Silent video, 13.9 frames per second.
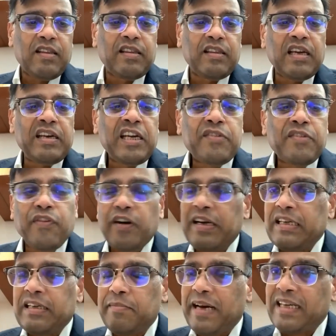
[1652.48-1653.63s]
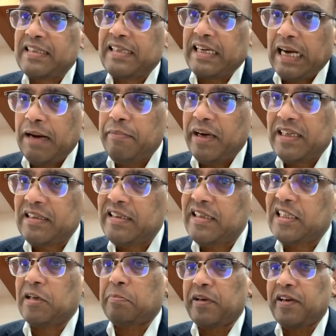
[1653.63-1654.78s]
the need for interbank settlement
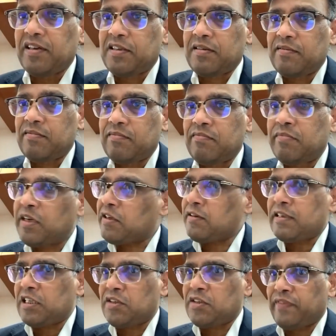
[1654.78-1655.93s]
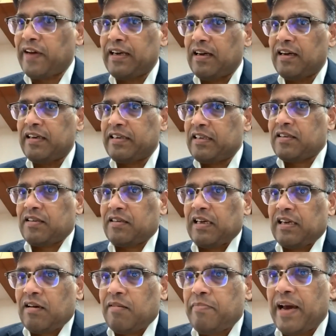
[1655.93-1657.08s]
disappears because it is final. It is
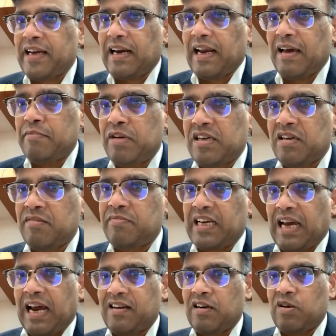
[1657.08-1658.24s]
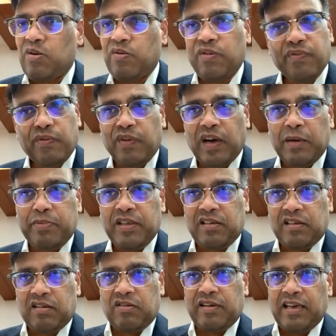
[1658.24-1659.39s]
central bank liability being handed over from one
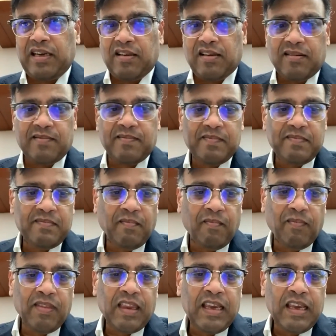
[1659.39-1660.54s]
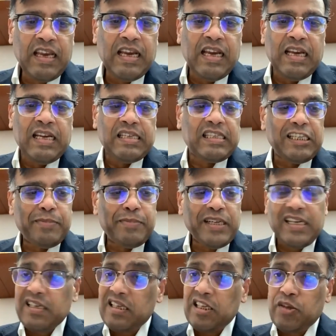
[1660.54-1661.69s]
person to another.
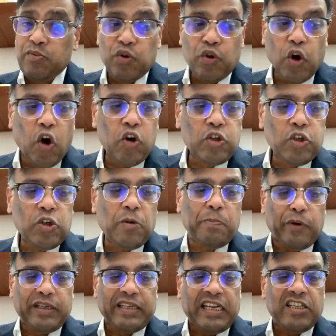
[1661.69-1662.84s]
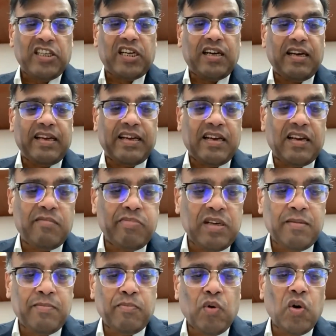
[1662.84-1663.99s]
CBDCs would also potentially enable
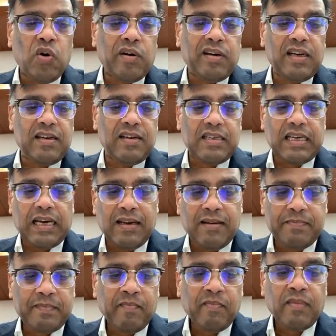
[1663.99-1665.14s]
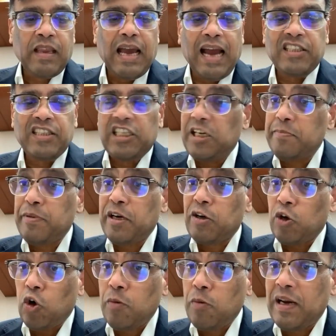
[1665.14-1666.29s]
a more real-time and cheaper
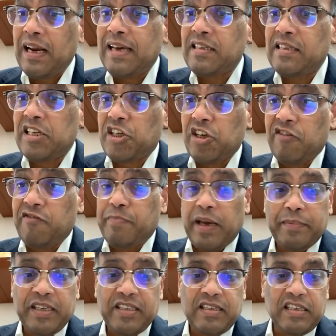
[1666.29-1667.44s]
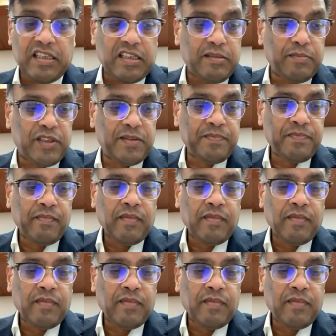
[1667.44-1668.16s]
globalization of payment systems.